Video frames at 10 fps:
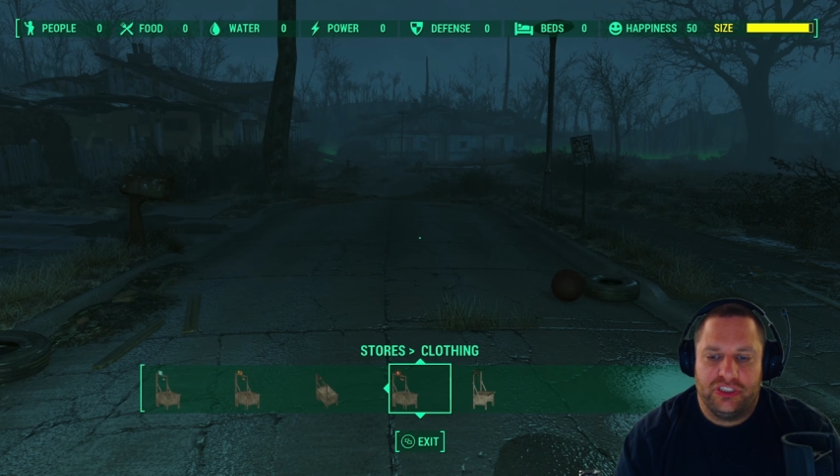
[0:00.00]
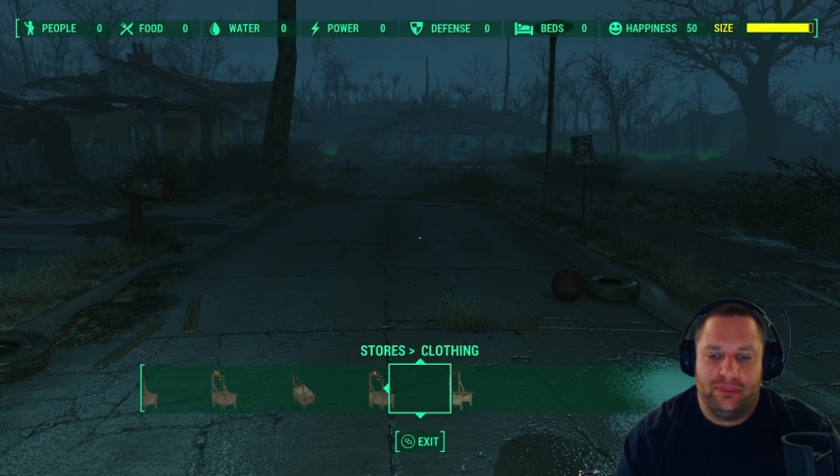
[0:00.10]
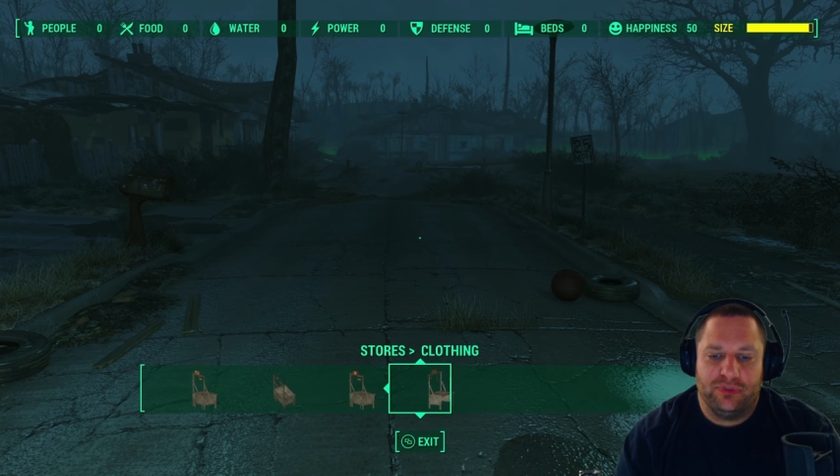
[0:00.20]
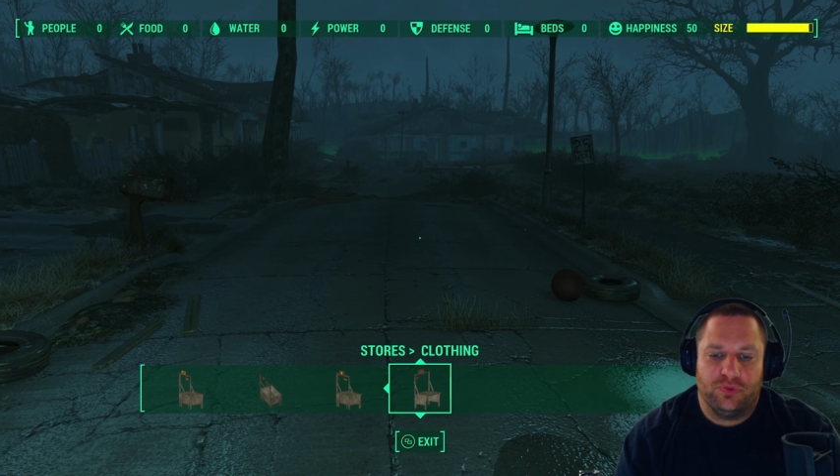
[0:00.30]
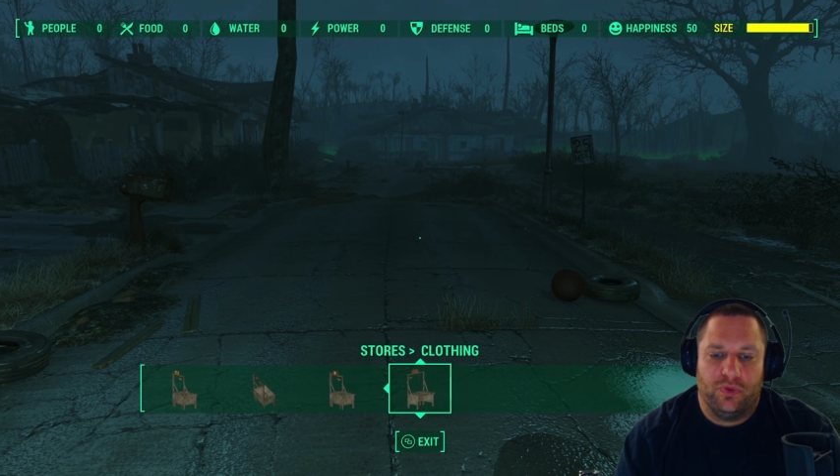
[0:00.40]

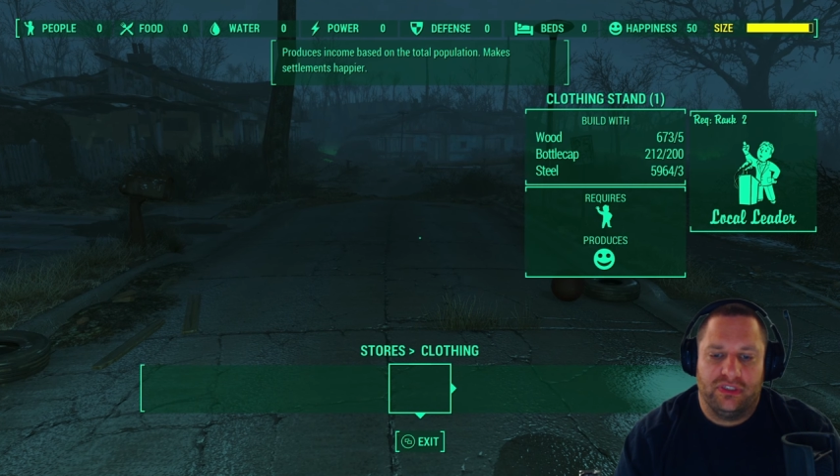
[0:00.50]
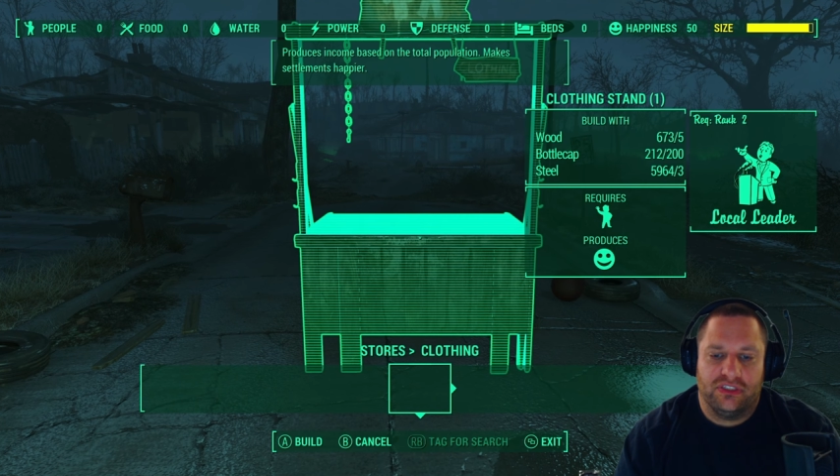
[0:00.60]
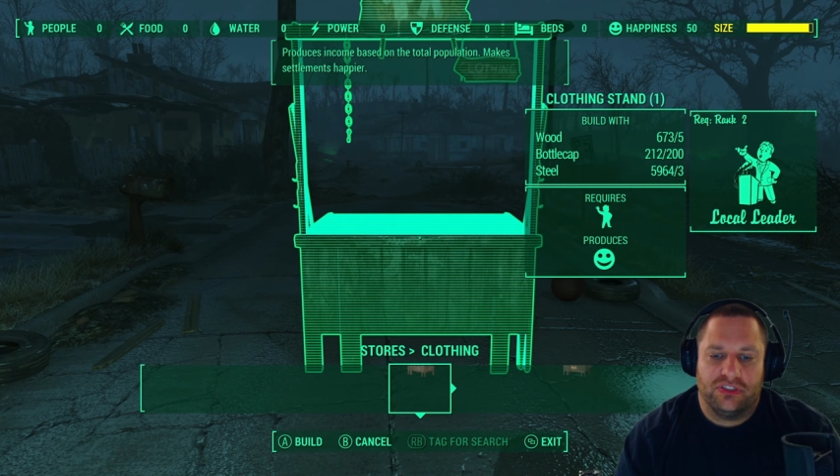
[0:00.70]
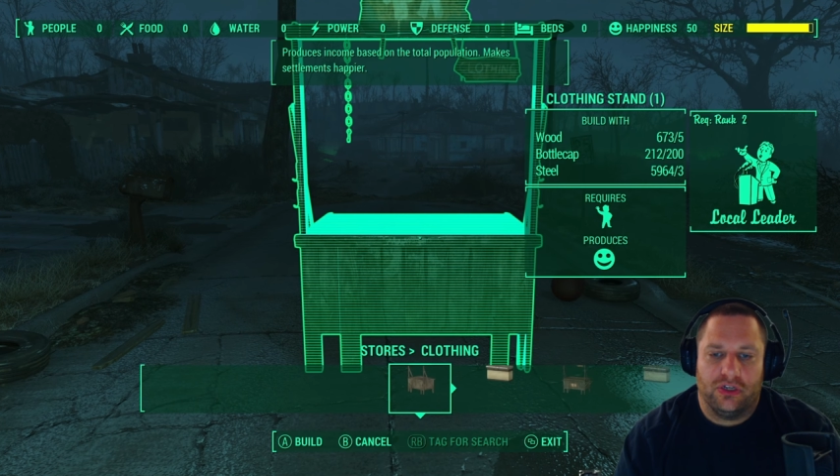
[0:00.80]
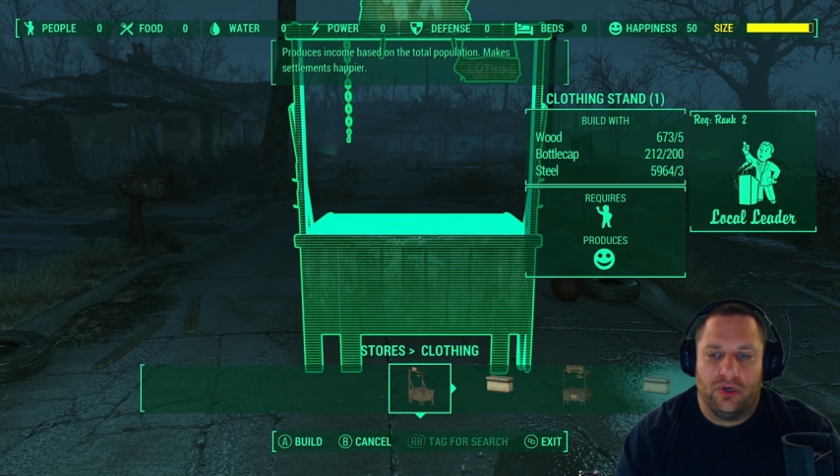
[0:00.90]
cheapest one
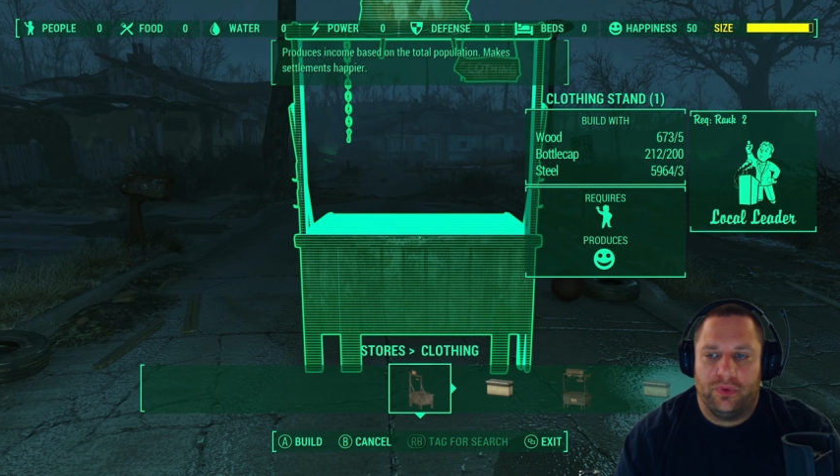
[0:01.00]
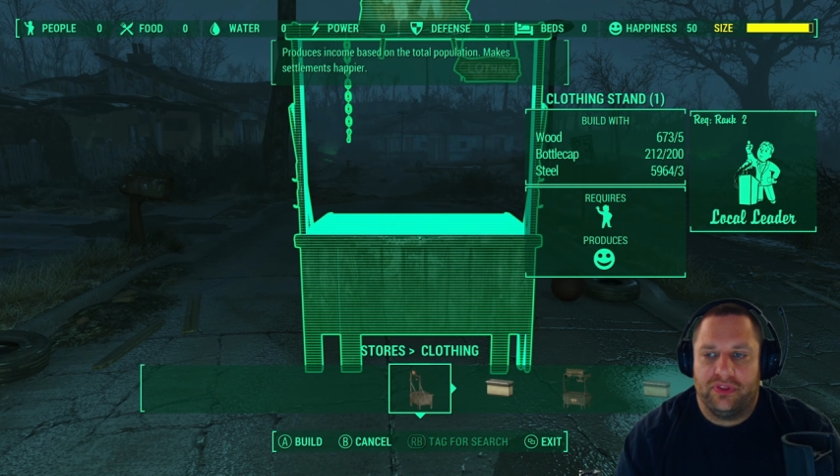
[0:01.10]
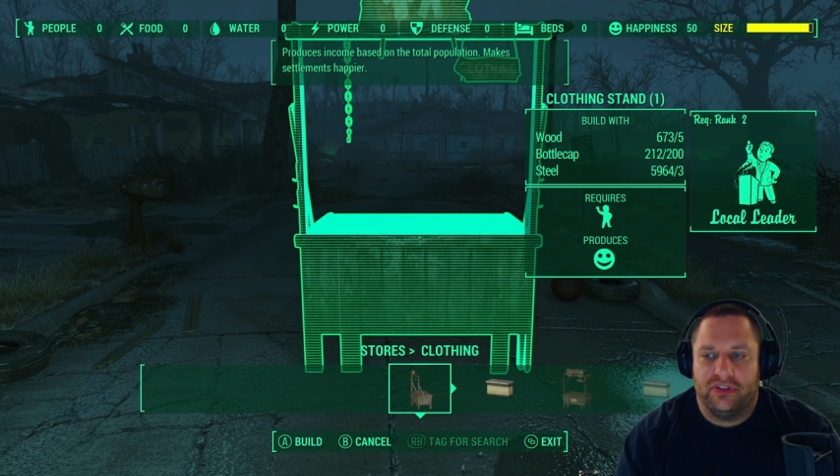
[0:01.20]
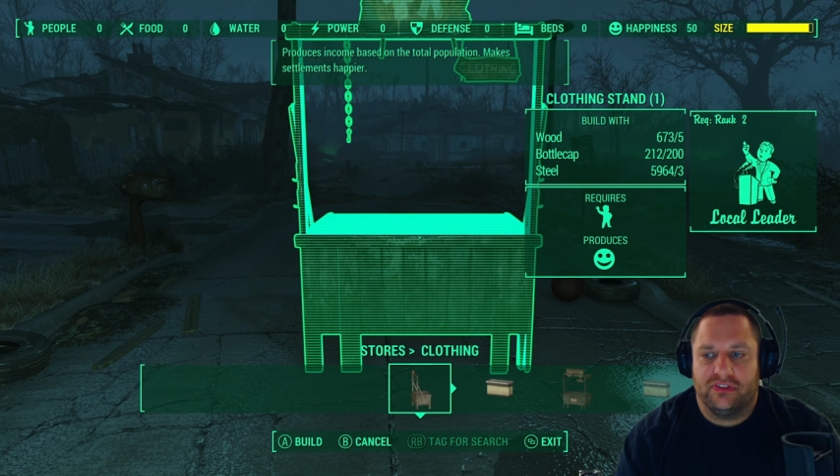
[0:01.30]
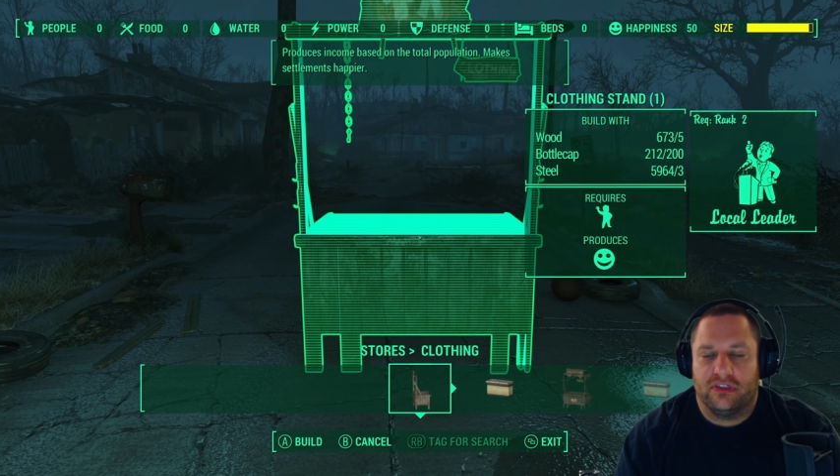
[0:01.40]
to start
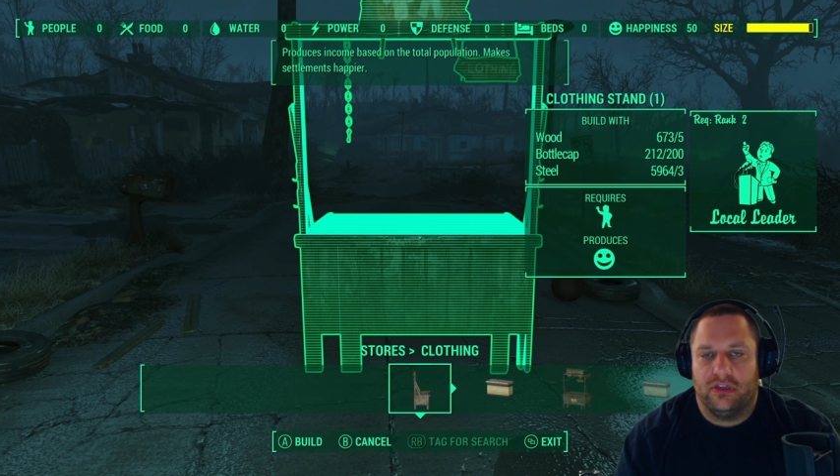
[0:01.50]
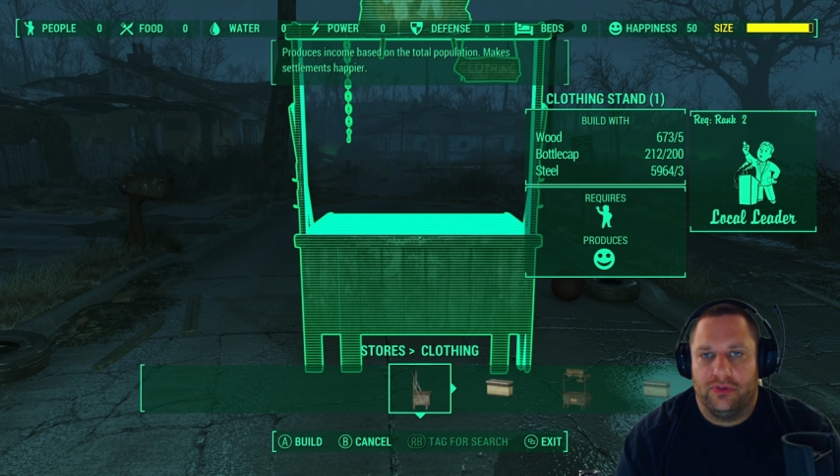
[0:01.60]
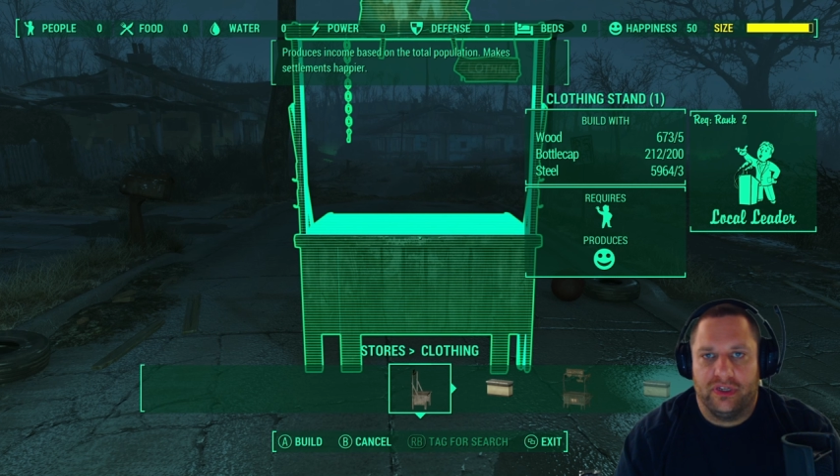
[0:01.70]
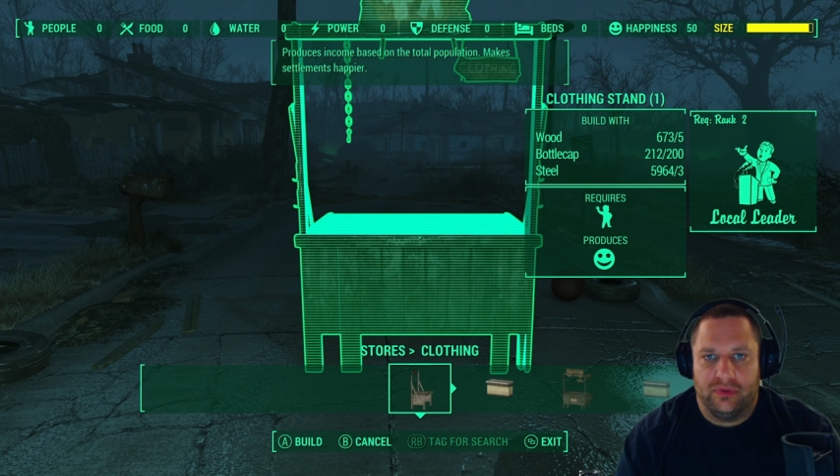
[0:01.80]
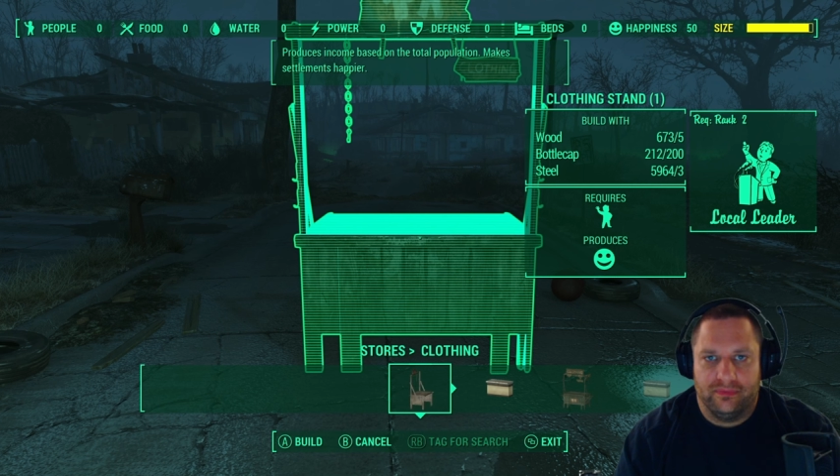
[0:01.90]
with is the
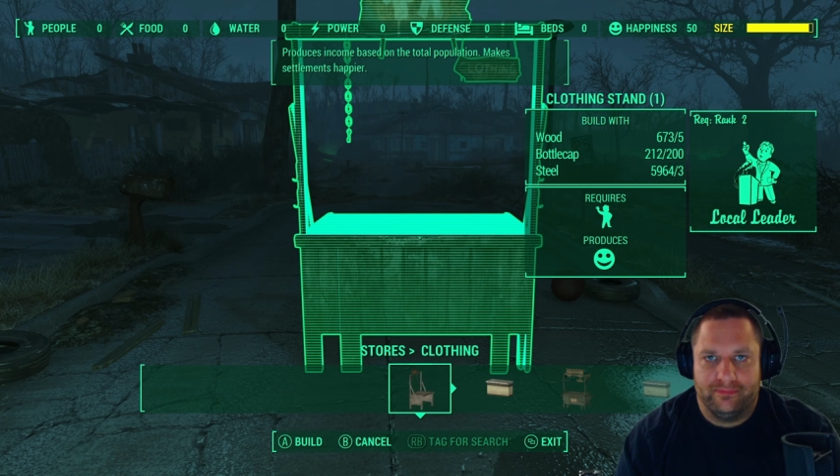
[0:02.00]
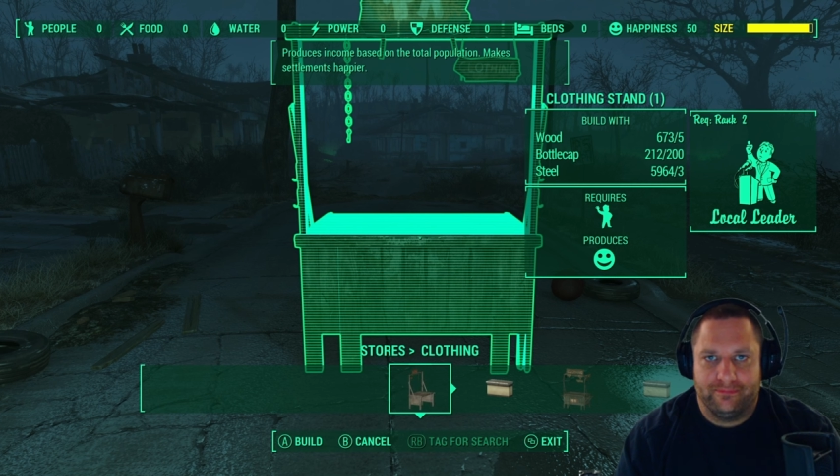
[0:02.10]
clothing.